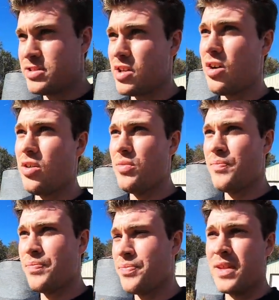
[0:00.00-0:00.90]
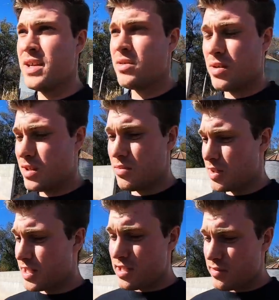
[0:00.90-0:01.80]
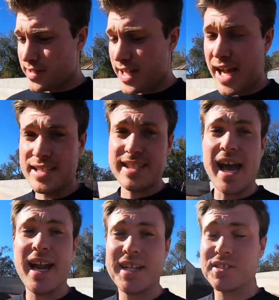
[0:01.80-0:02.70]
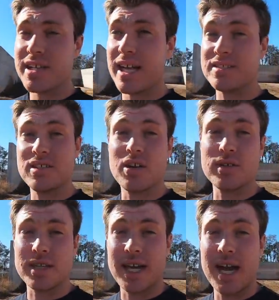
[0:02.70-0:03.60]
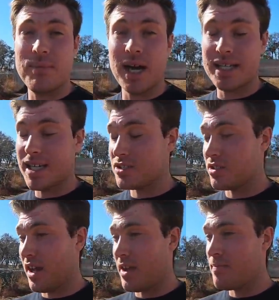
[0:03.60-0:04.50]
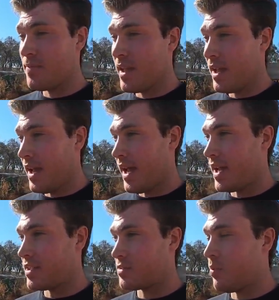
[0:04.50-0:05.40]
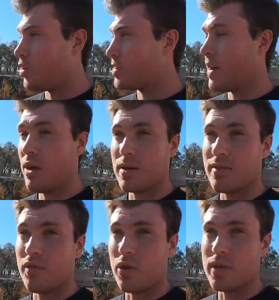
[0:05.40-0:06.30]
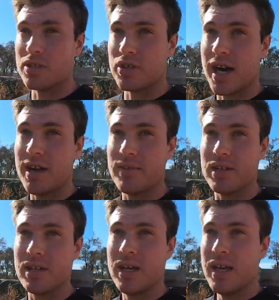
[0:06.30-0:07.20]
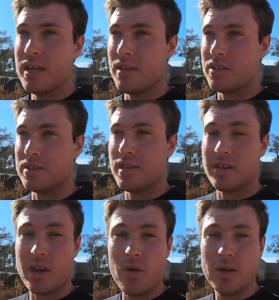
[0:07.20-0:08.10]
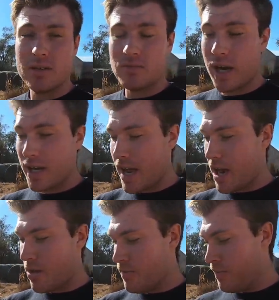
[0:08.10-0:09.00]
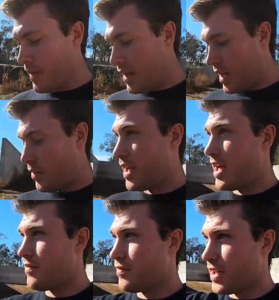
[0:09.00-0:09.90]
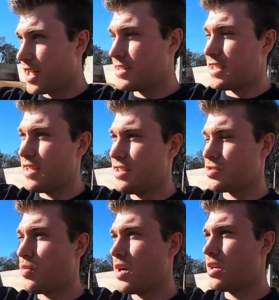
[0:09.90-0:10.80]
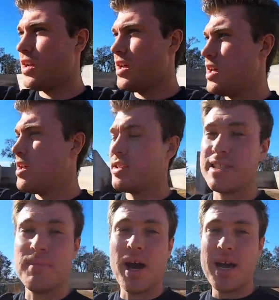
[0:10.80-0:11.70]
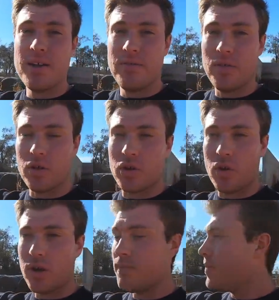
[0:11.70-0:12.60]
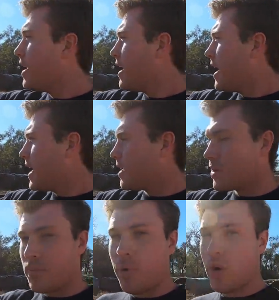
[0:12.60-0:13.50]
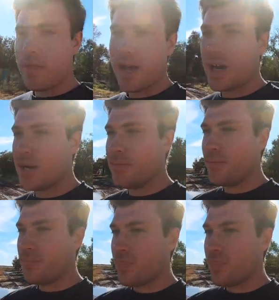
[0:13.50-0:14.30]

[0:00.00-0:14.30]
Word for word: and so we're, we're dealing with that. Dad actually got stuck with the combine yesterday and pulled him out with the four-wheel drive, and they're, they're going right now. We have, like I said, this one semi full of corn, and I'm gonna pull that up,